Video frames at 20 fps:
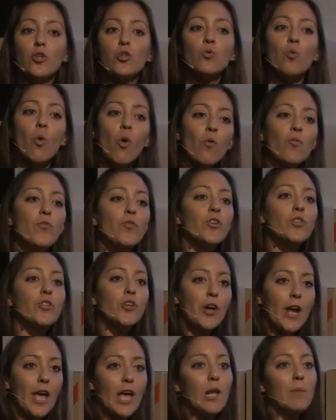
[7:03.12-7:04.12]
to offer
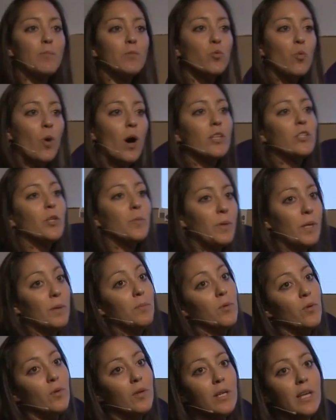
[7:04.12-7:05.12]
their help to other
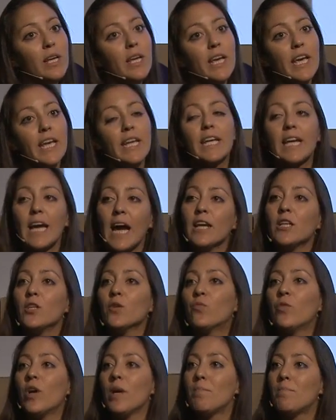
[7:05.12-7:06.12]
people, in a kind
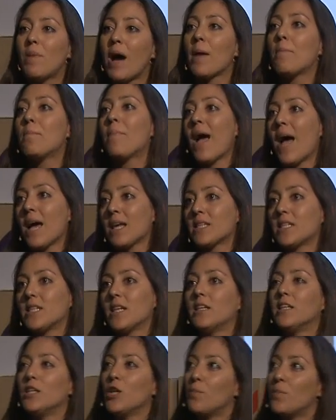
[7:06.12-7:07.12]
of way
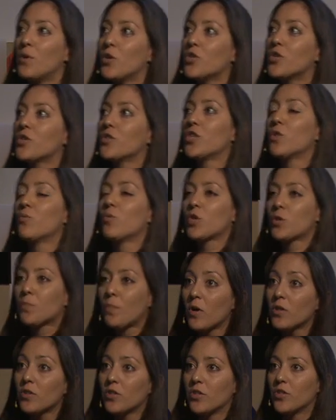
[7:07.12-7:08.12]
bypassing the emergency
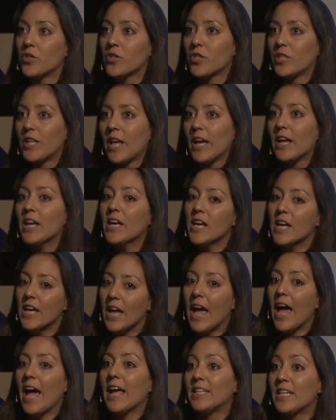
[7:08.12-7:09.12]
responders that
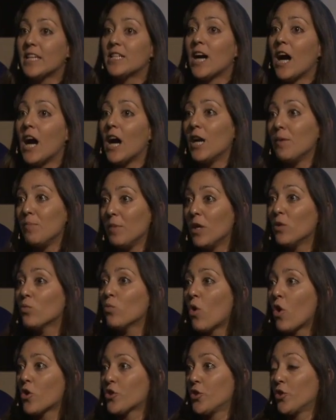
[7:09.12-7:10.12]
at the time in
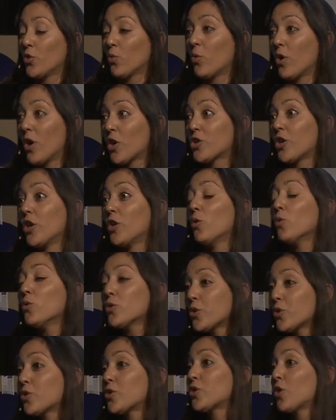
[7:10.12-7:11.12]
Washington were actually
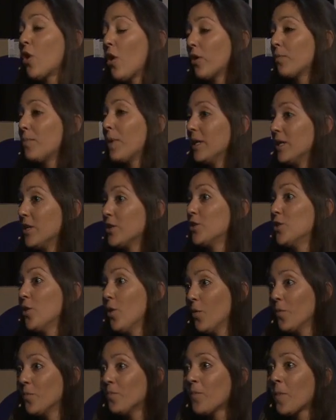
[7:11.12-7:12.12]
also stalked by the
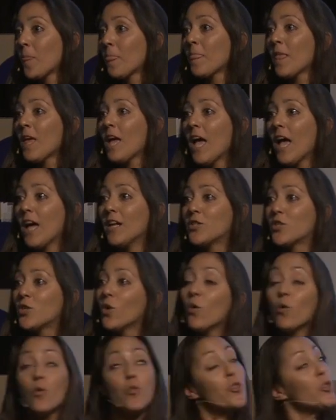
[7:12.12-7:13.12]
snow. And so